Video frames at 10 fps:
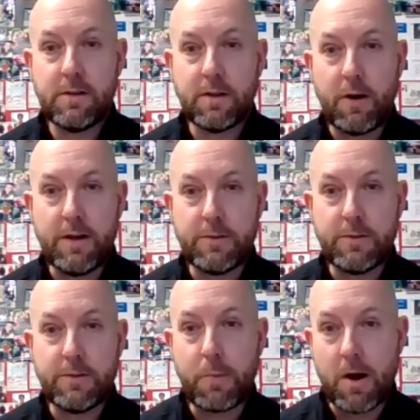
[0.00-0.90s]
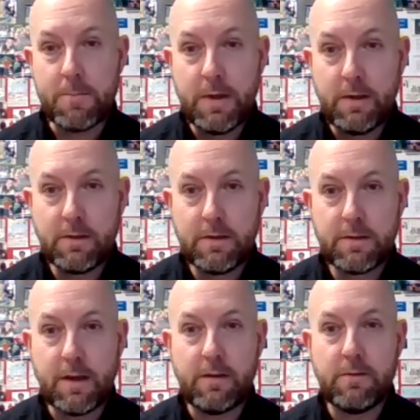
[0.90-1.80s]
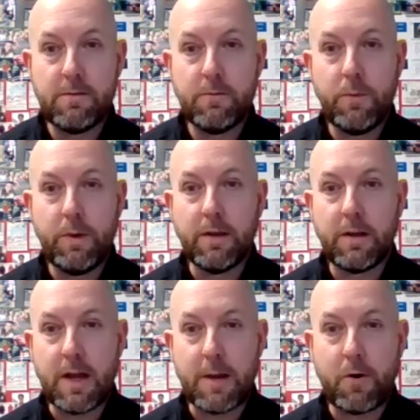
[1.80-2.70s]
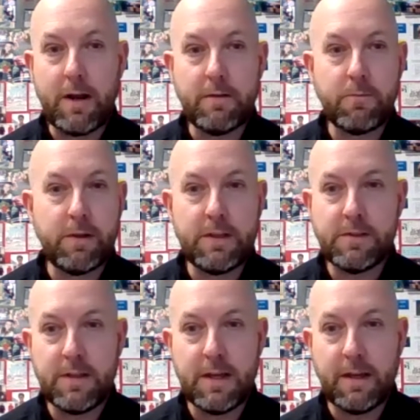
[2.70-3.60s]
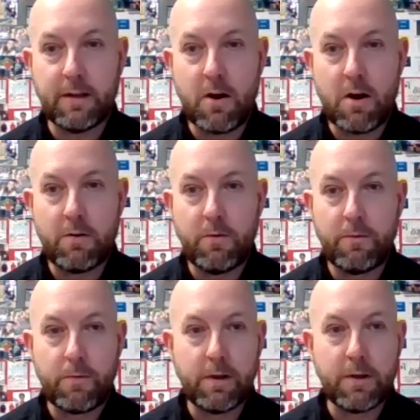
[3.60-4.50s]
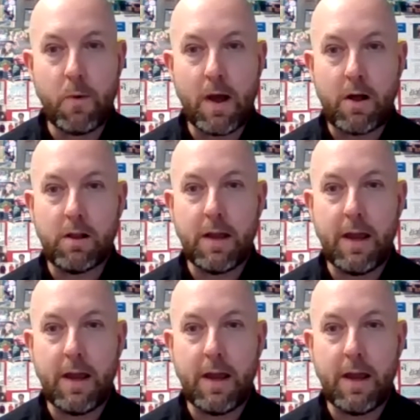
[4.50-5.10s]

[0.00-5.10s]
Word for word: a great department that we can collaborate real easily and get along really well.